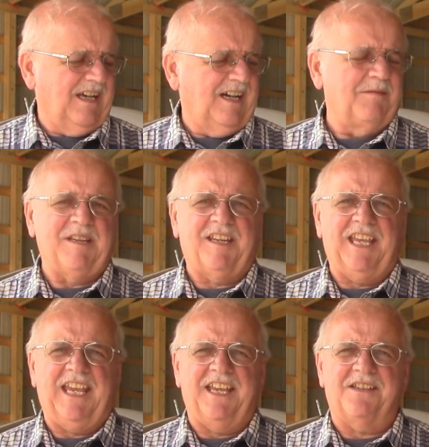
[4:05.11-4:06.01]
how many
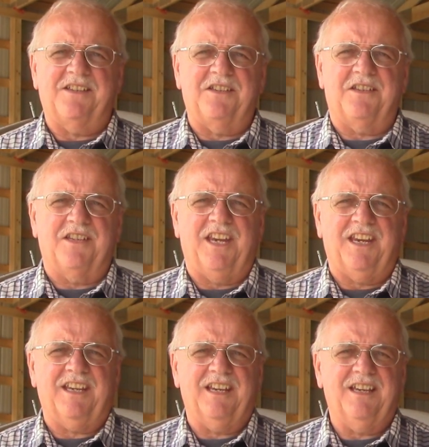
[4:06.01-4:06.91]
cans does it
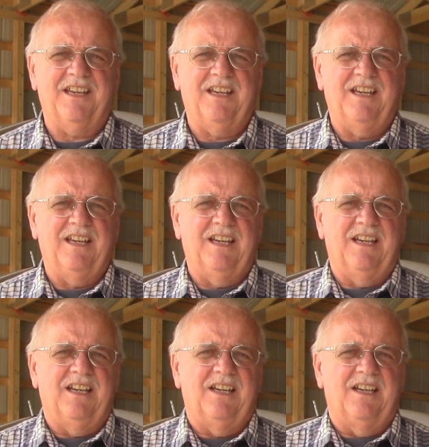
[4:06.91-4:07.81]
take
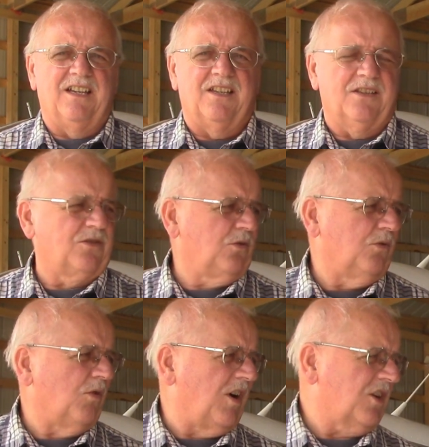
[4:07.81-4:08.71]
to
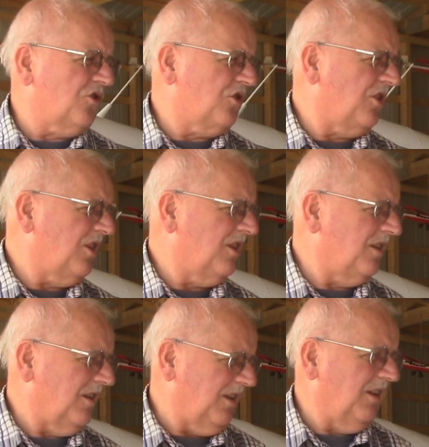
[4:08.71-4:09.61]
wash
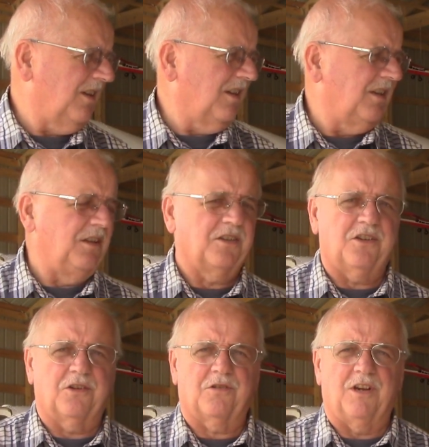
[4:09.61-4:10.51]
this
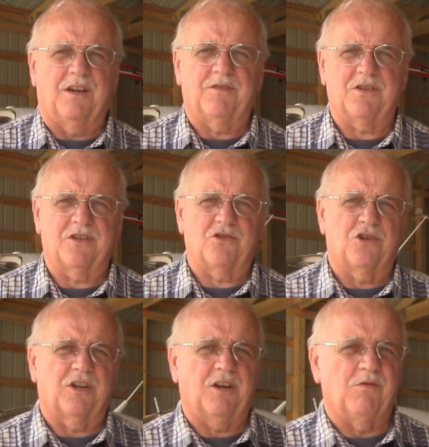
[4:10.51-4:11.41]
aircraft? This is a
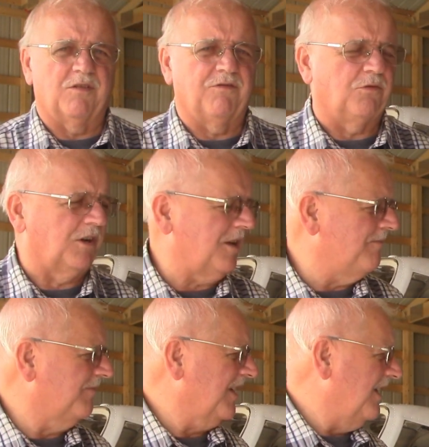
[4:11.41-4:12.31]
Cherokee 140.
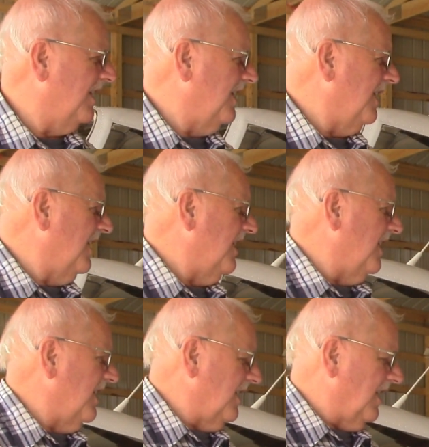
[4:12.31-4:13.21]

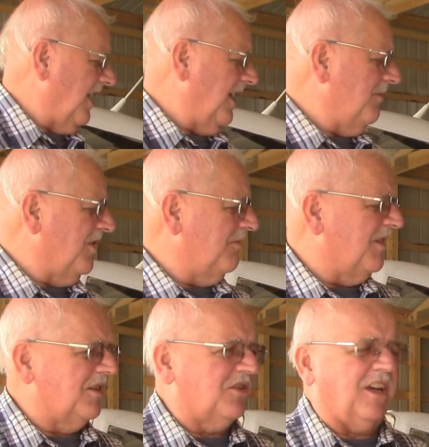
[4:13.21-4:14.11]
I'm on
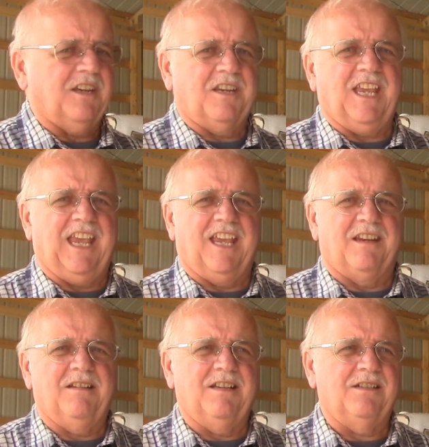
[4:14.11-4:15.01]
my 2nd
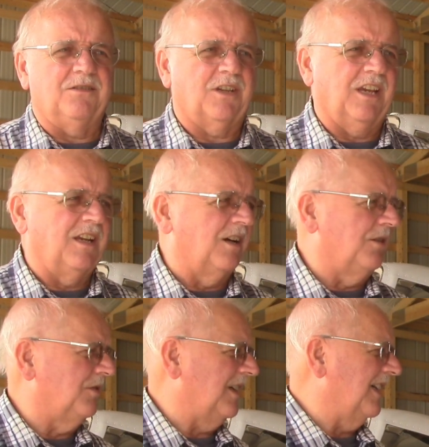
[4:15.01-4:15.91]
can. Okay,
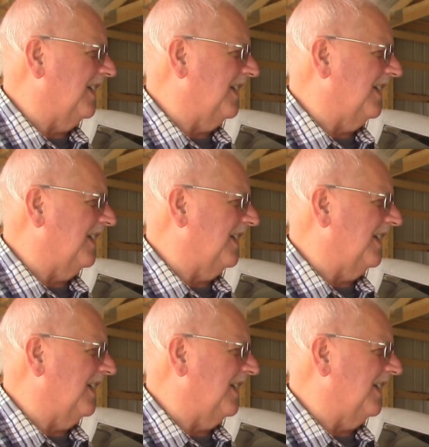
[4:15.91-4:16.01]
now